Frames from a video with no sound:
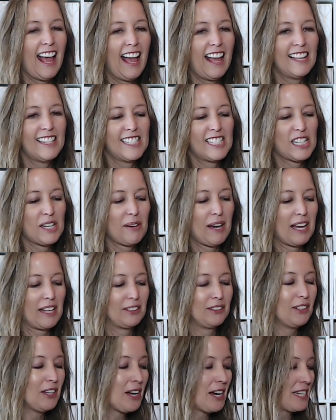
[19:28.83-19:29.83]
So I
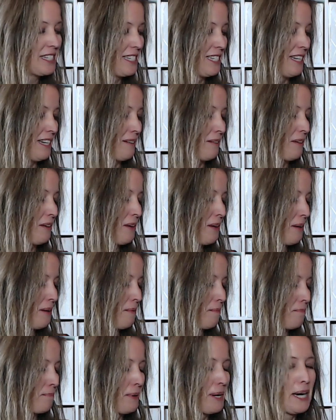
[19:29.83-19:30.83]
looked and
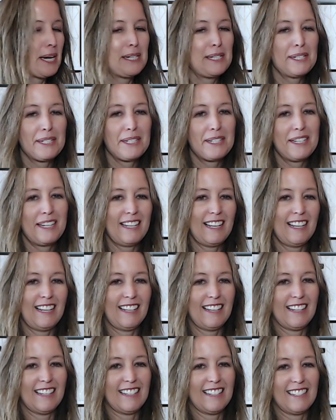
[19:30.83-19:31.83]
pondered
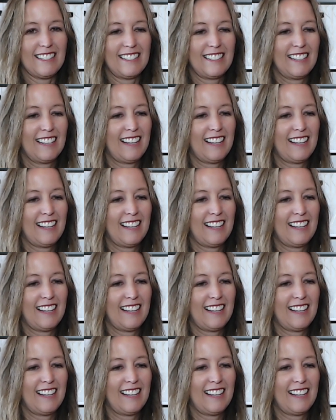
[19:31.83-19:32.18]
and